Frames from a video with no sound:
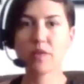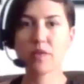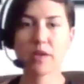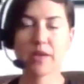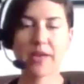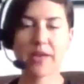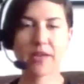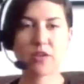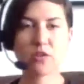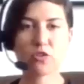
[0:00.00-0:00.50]

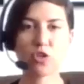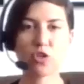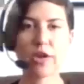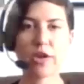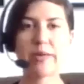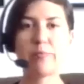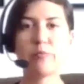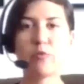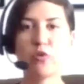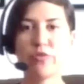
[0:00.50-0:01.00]
Okay, and I'll
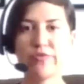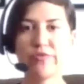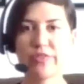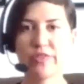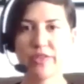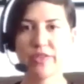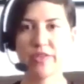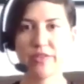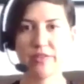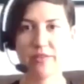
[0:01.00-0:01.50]
try and move
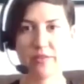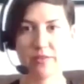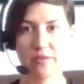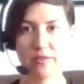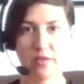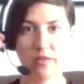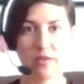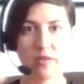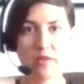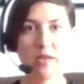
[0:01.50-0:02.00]
the
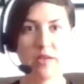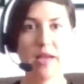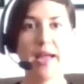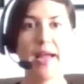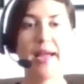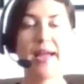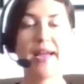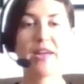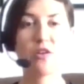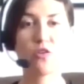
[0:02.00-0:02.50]

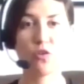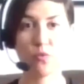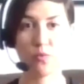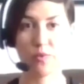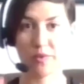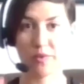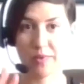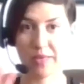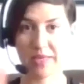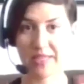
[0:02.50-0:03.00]
angle
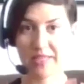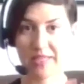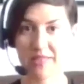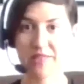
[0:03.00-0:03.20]
when we get